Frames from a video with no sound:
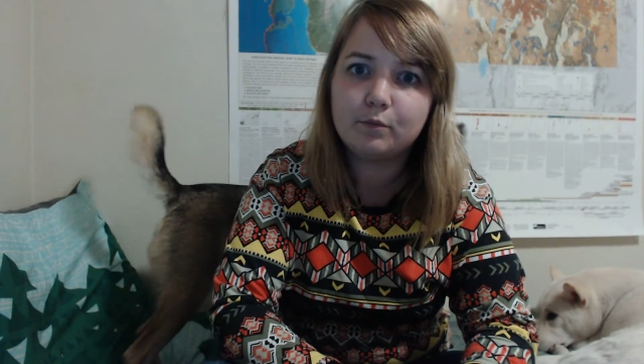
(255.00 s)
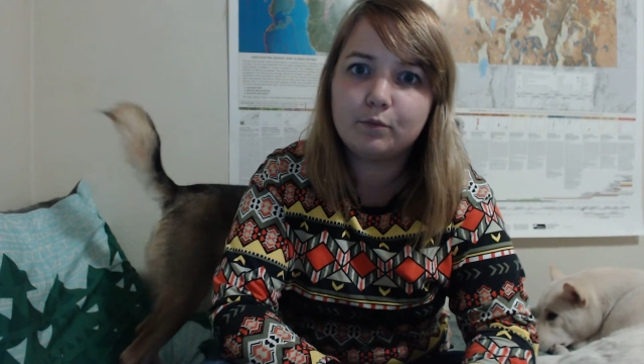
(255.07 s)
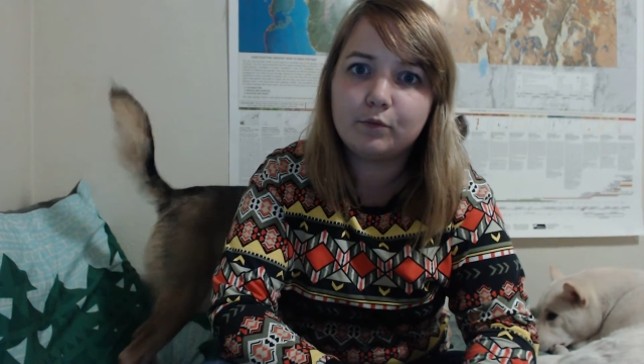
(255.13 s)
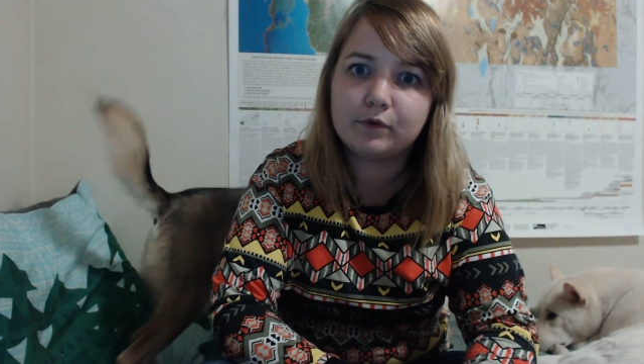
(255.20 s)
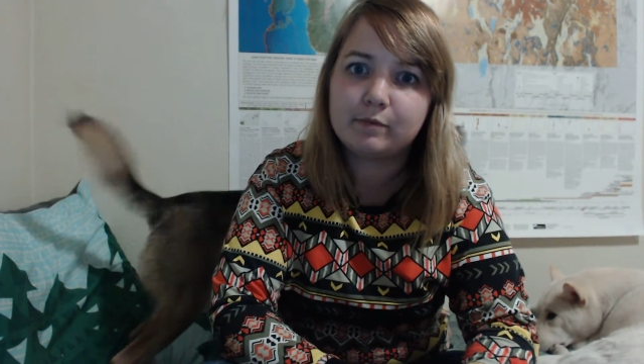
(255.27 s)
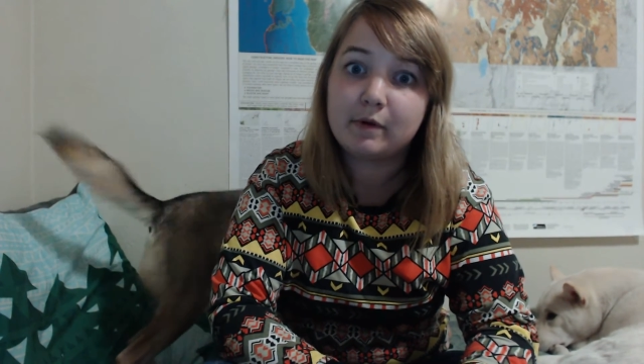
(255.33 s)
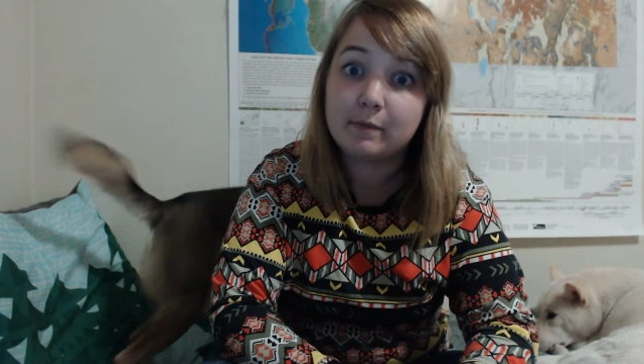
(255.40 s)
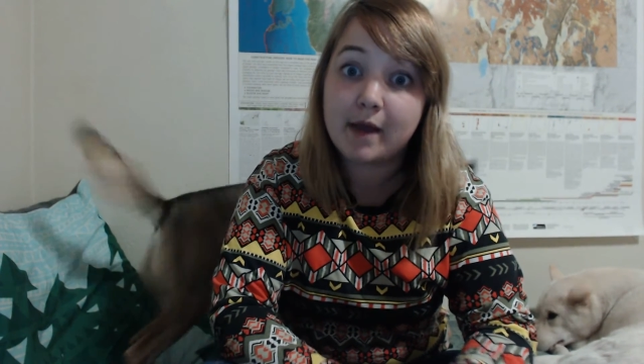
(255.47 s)

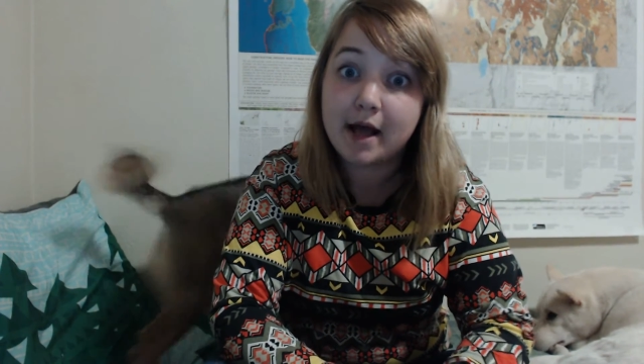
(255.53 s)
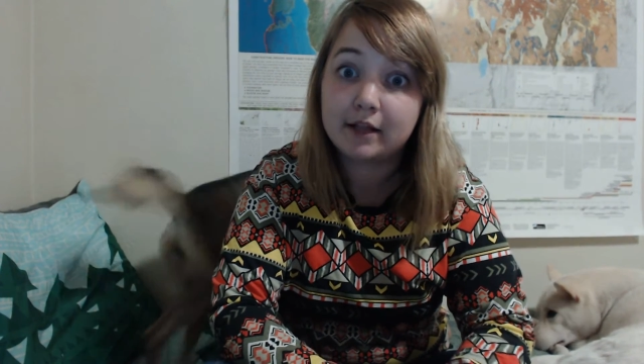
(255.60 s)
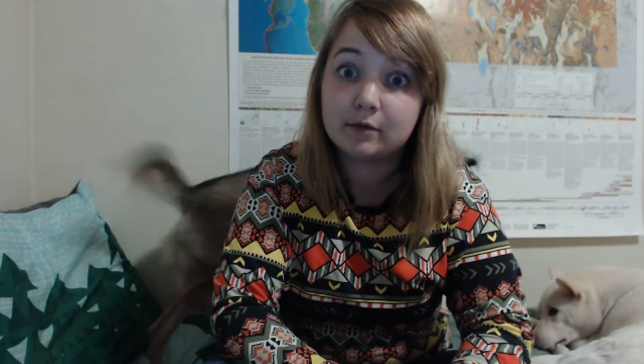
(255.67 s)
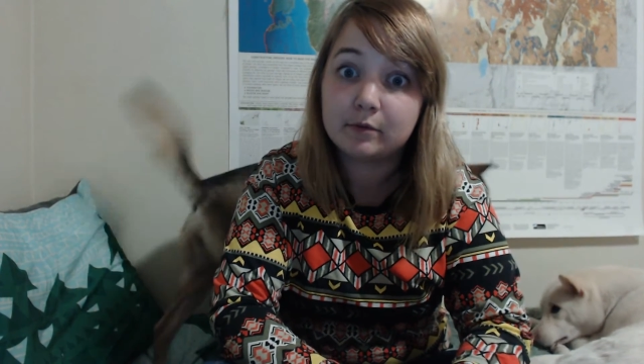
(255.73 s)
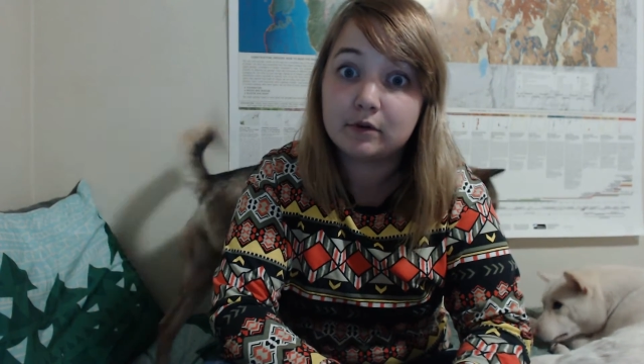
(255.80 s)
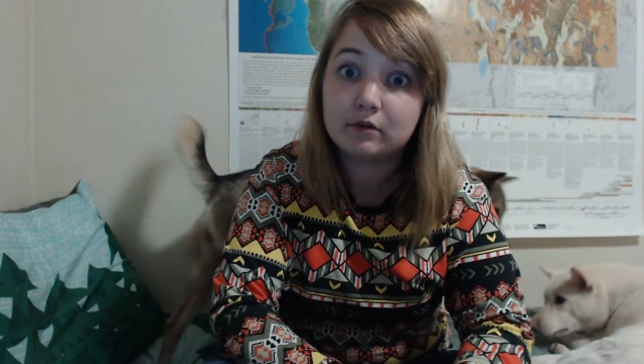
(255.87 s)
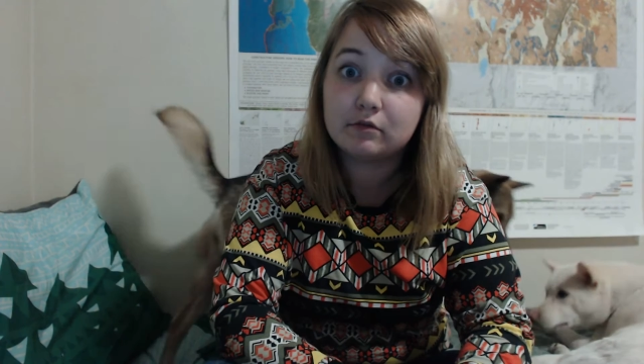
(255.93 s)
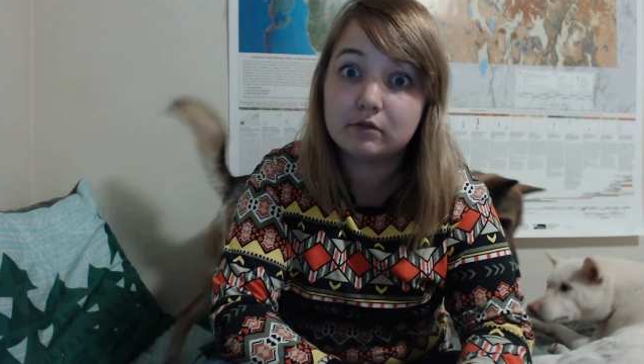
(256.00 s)
with my
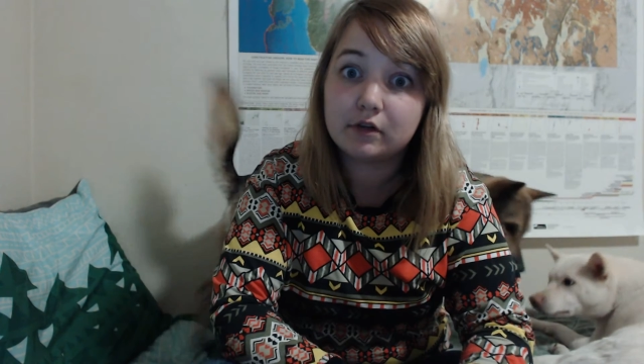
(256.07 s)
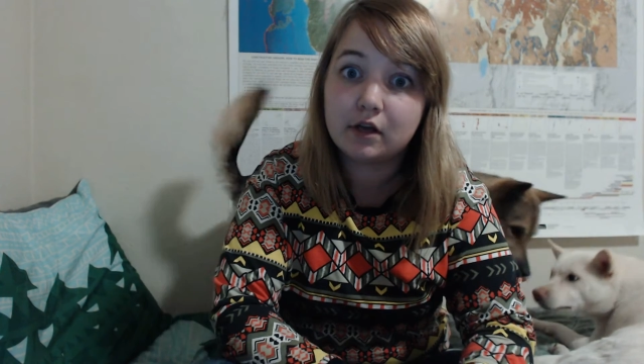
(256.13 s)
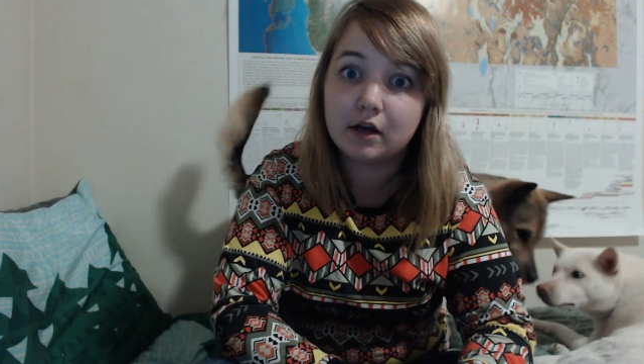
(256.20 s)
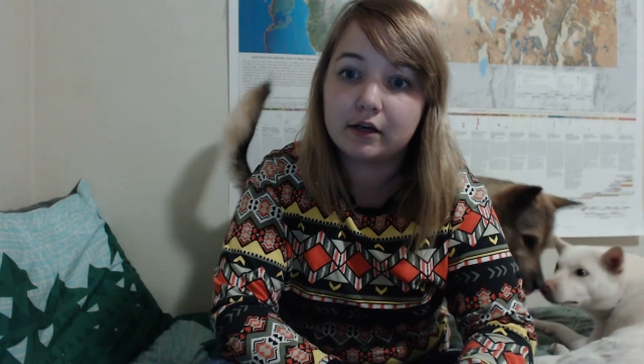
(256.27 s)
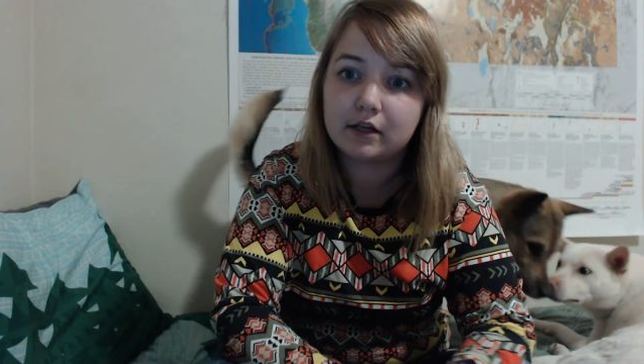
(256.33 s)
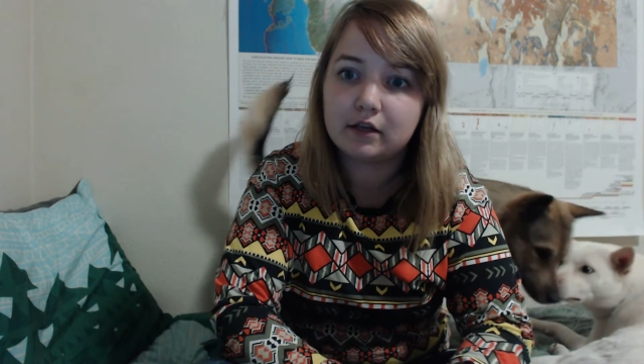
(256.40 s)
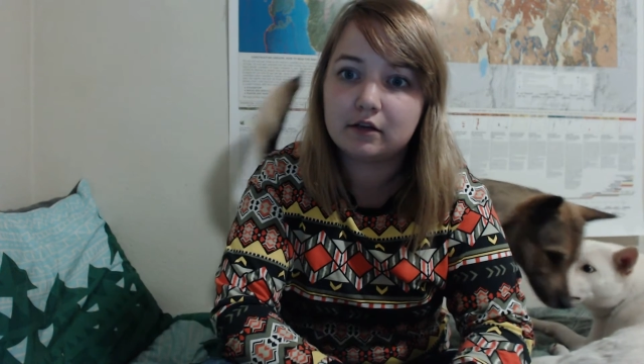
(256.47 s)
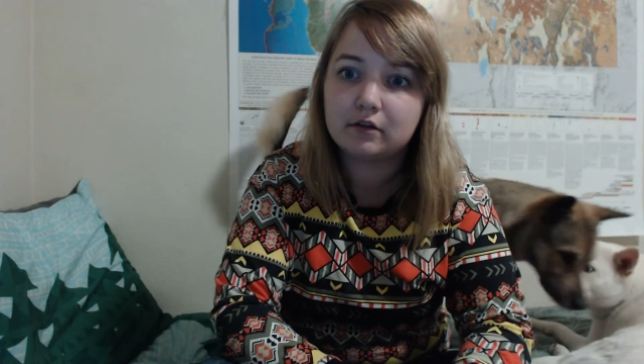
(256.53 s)
Malamute
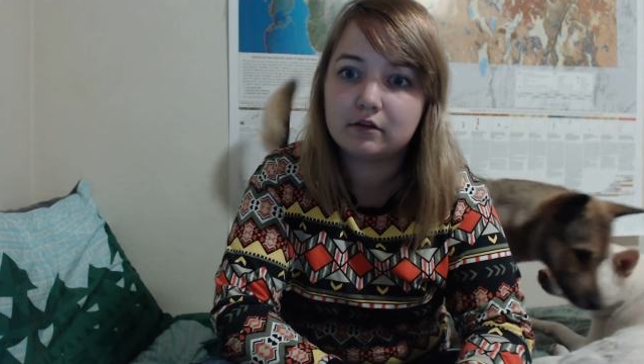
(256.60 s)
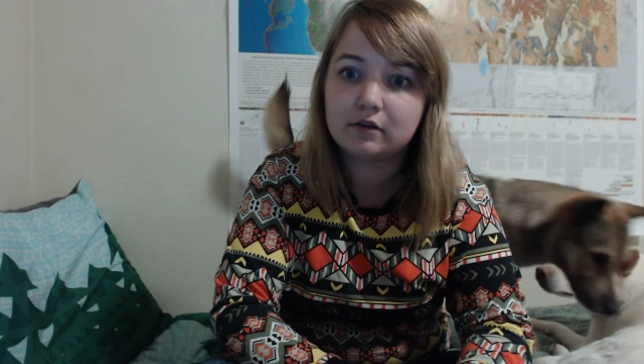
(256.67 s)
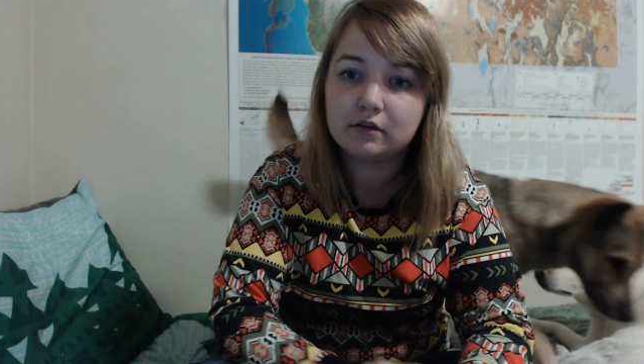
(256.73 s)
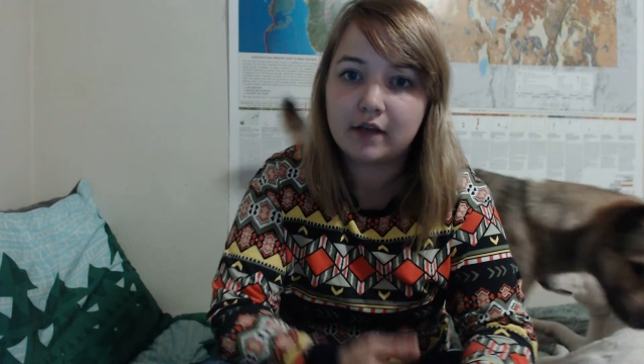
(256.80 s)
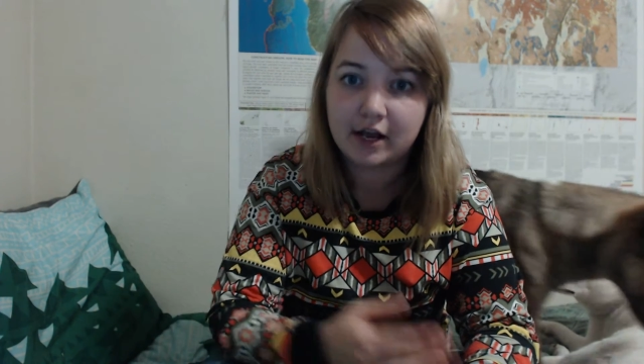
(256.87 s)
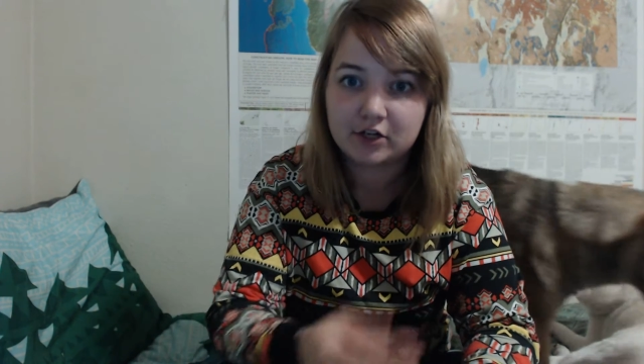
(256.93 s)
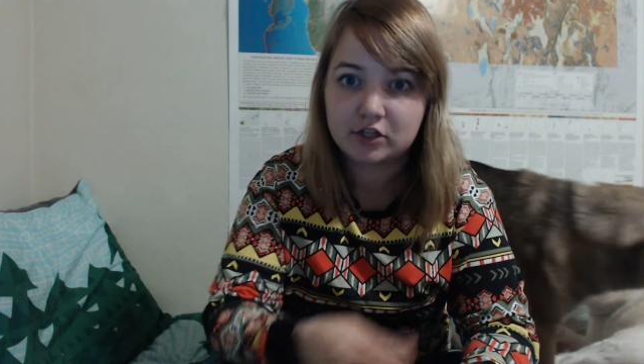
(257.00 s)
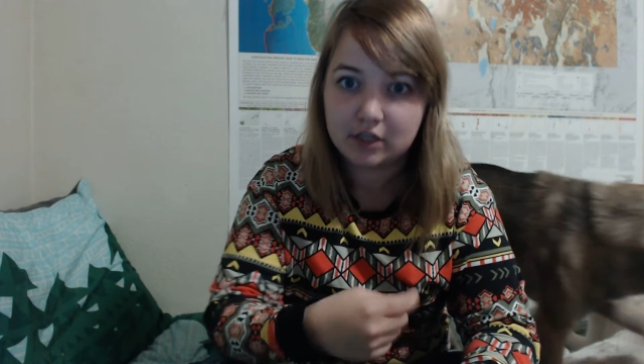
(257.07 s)

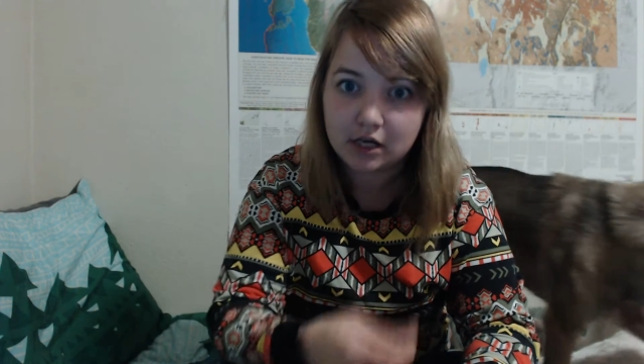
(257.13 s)
actually